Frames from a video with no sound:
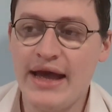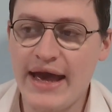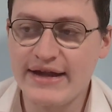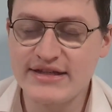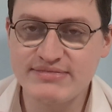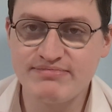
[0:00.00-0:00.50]

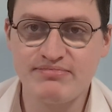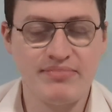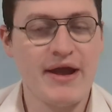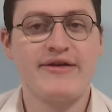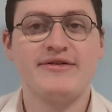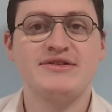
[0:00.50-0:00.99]
and his
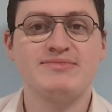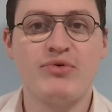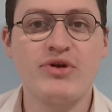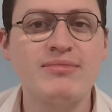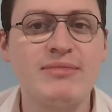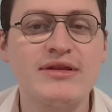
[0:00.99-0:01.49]
parents
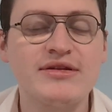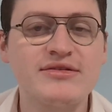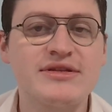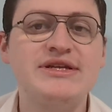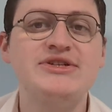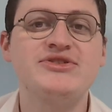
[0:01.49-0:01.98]
bought him a little
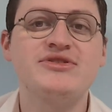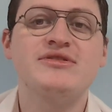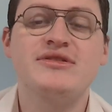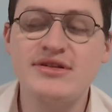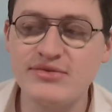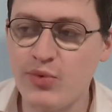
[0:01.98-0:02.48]
t
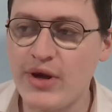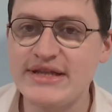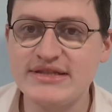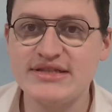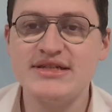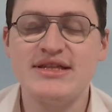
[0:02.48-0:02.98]
shirt, little
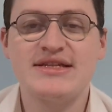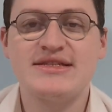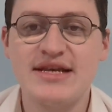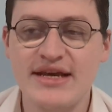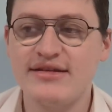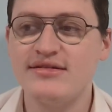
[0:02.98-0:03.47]
onesie that
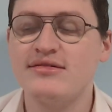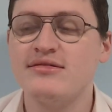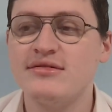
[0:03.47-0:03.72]
said,